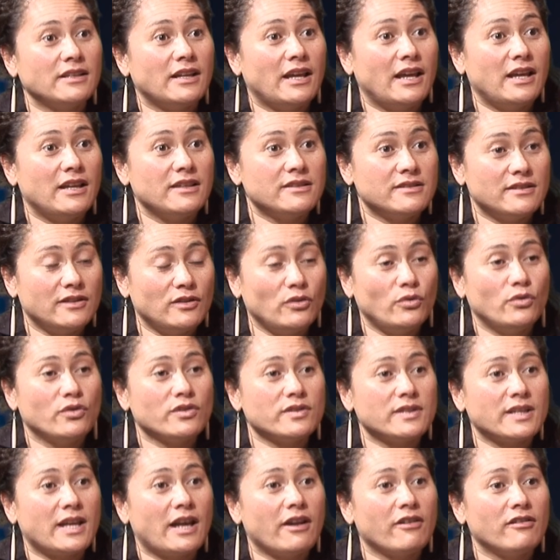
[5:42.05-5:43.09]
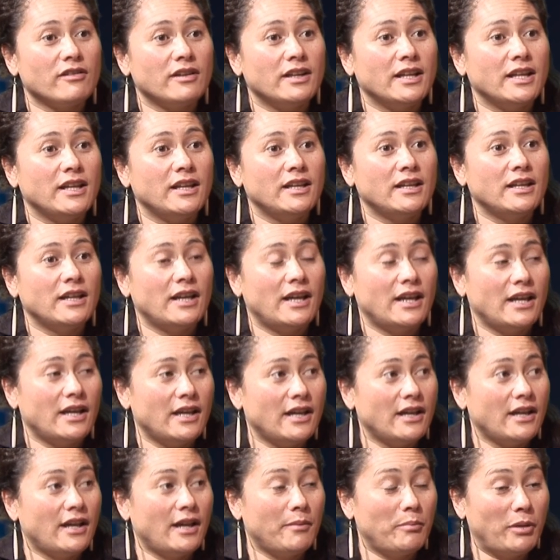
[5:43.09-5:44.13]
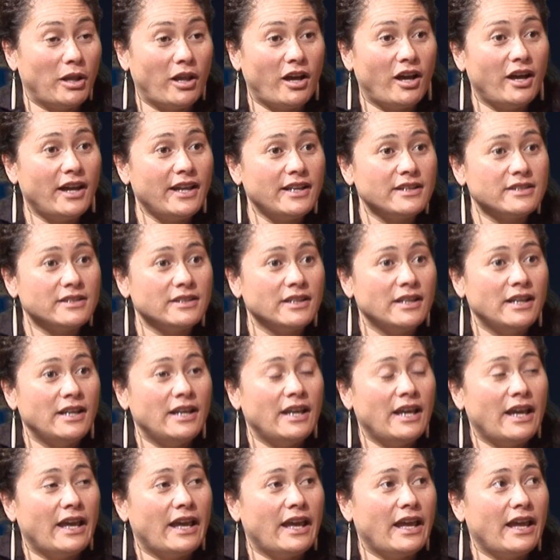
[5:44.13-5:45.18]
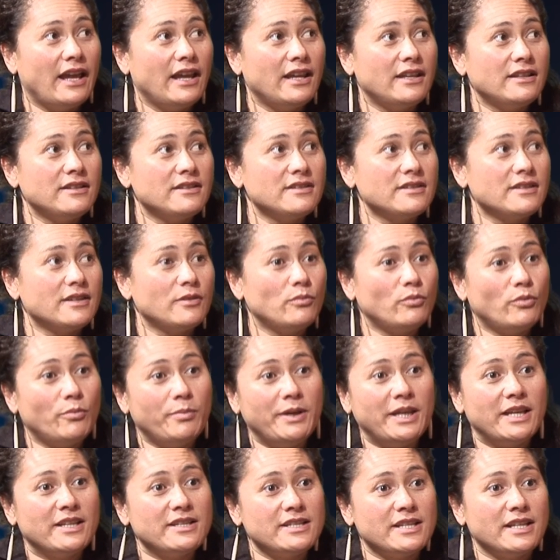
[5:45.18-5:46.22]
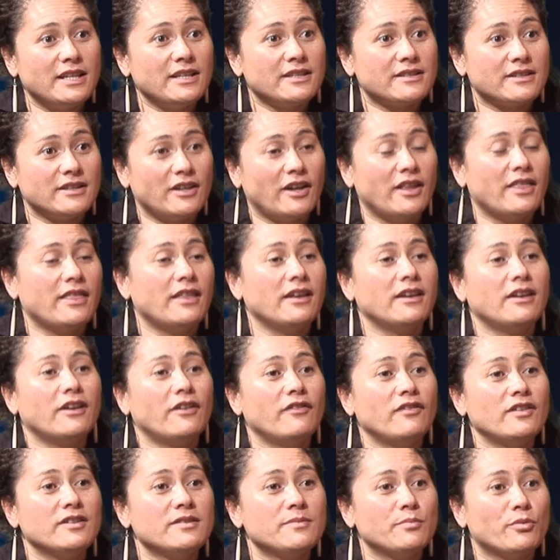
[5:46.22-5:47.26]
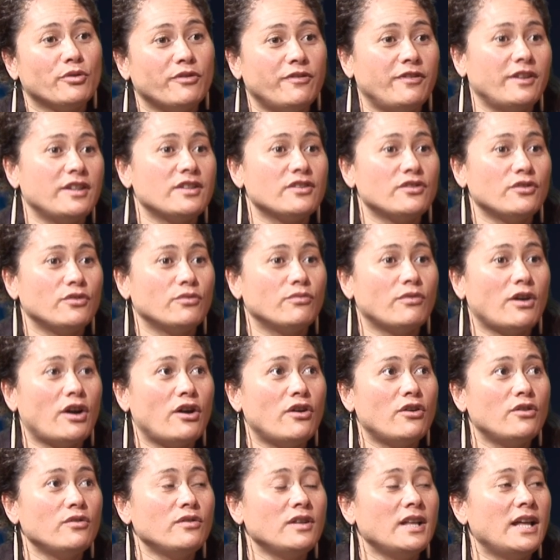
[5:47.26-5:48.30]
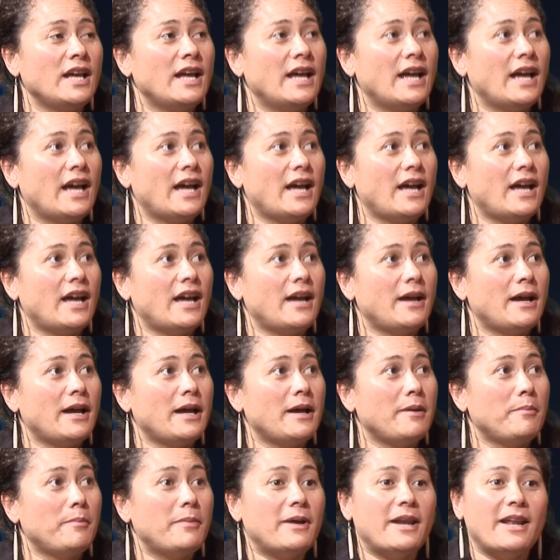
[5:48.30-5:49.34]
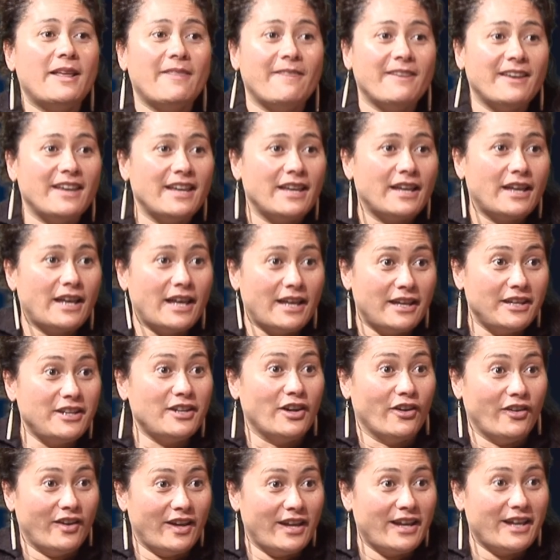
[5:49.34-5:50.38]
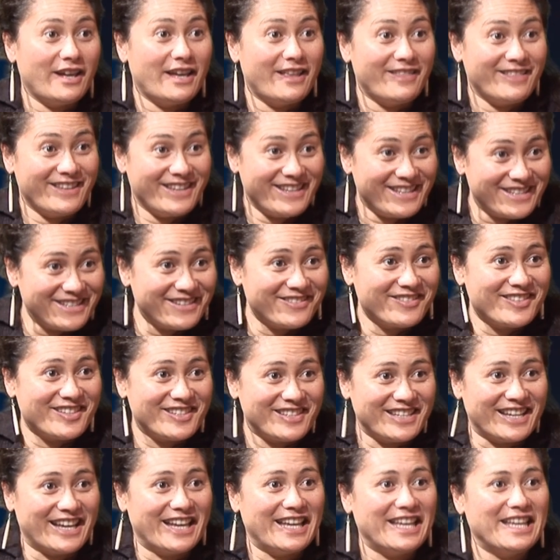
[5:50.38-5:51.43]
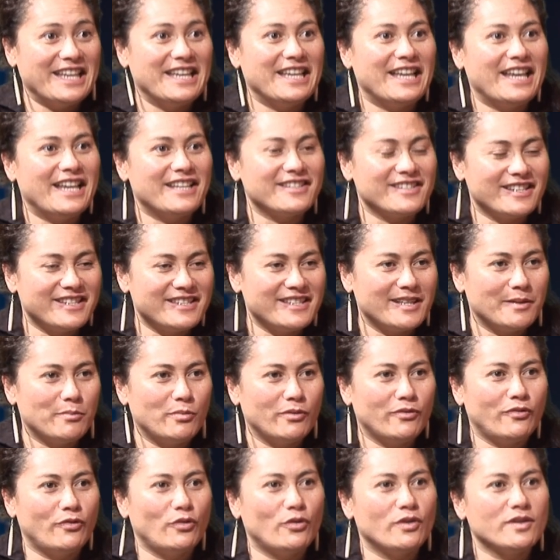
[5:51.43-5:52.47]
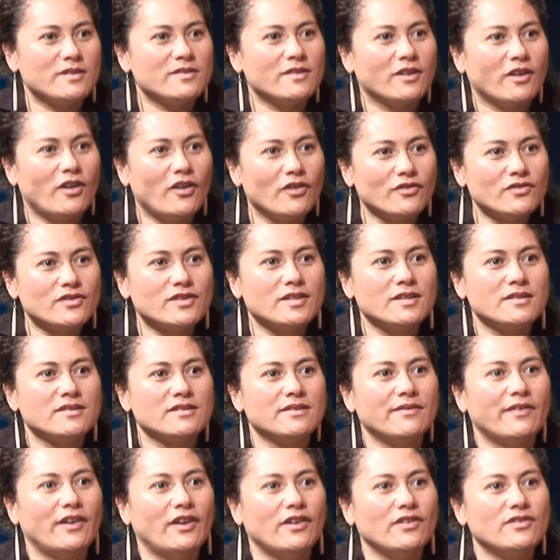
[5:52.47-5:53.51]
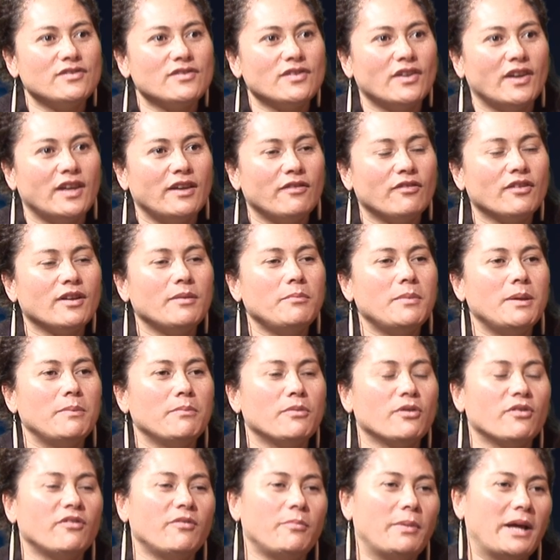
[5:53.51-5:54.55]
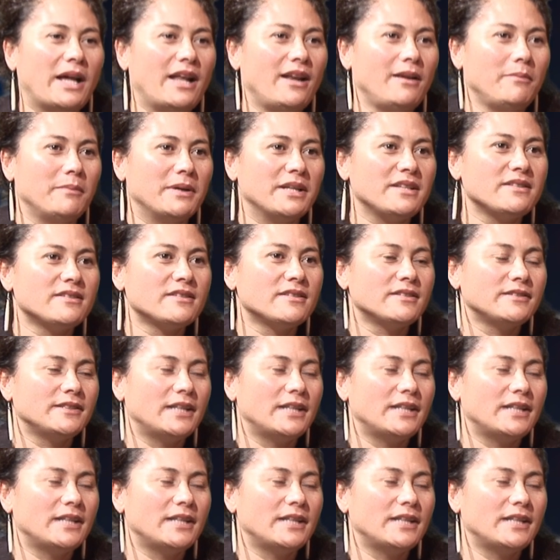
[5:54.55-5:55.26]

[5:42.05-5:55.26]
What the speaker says: as the law is currently applied, and it will be a test, I think, of his professional role. But at the end of the day, as I said before, it's a conscience vote, so every member of parliament